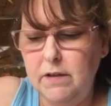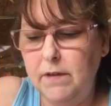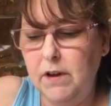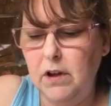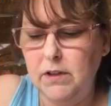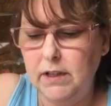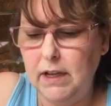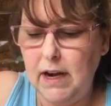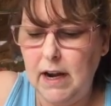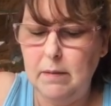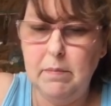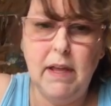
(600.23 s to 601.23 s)
difficult to get
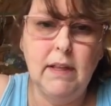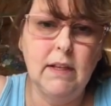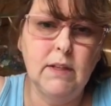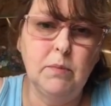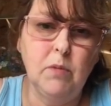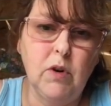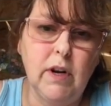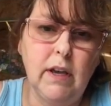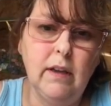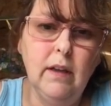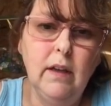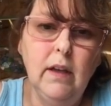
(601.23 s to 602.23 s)
out of bed this morning.